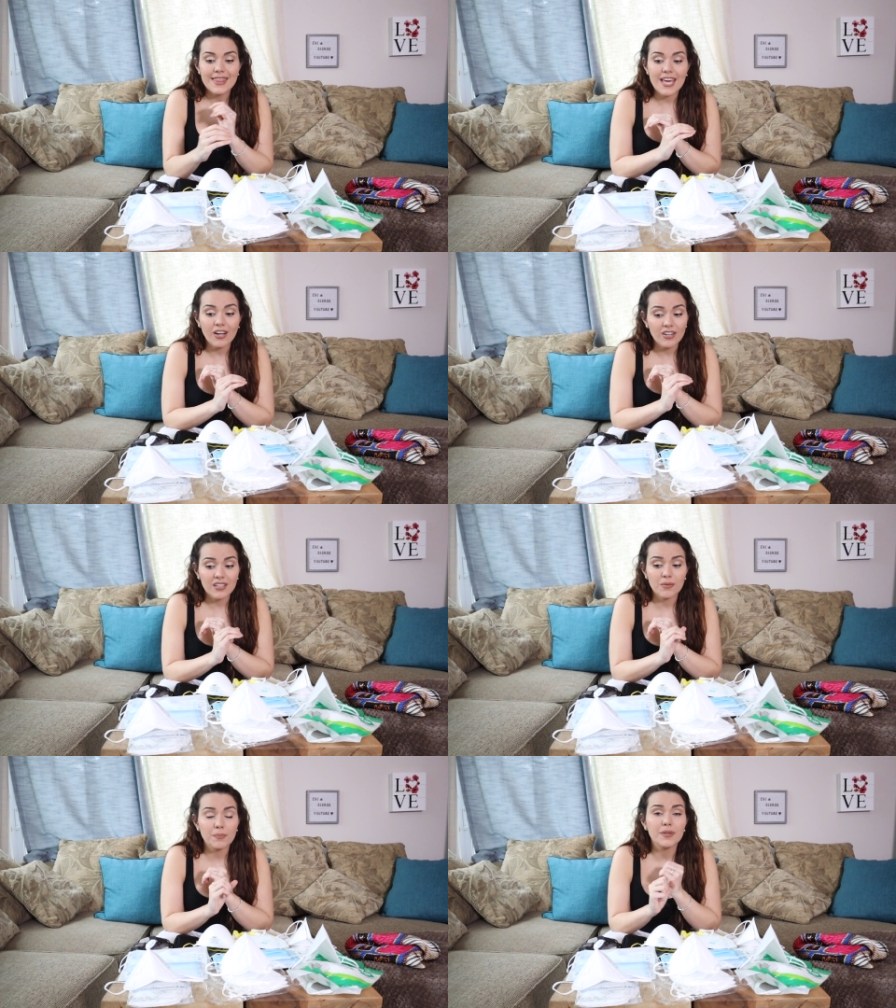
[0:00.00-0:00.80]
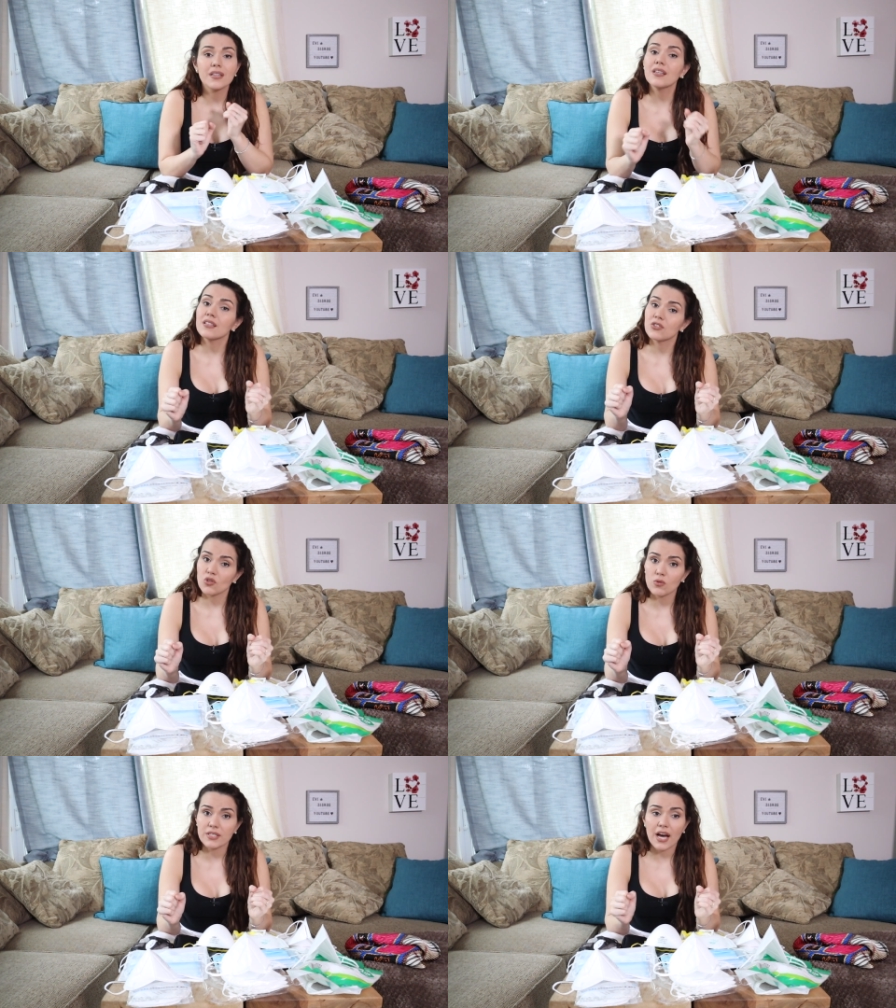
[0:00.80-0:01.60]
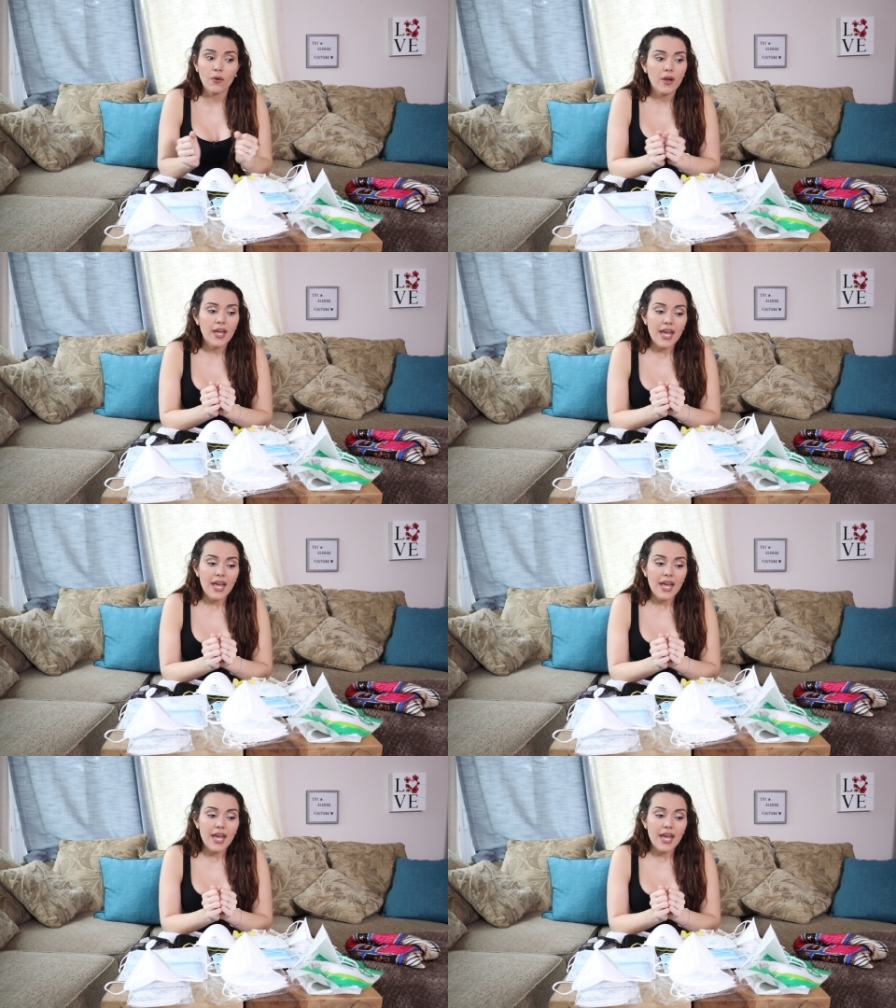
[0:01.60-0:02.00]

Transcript: they are completely sold out.